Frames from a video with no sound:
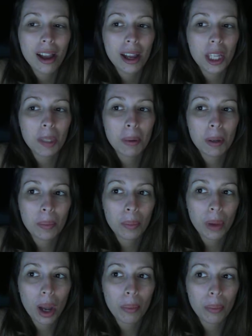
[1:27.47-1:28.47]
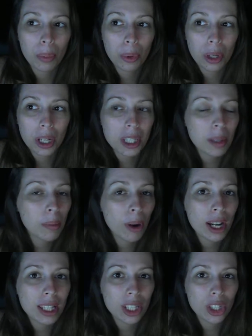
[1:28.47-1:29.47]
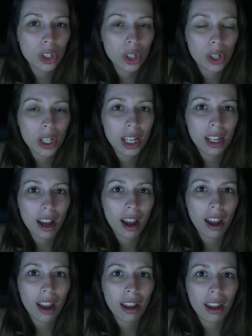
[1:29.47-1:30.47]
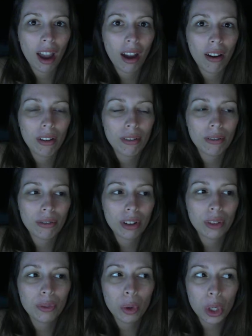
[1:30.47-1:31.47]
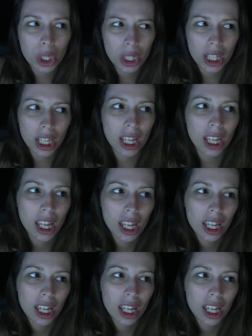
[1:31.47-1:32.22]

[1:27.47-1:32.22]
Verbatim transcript: It's been a pretty surprising journey. I have, unfortunately,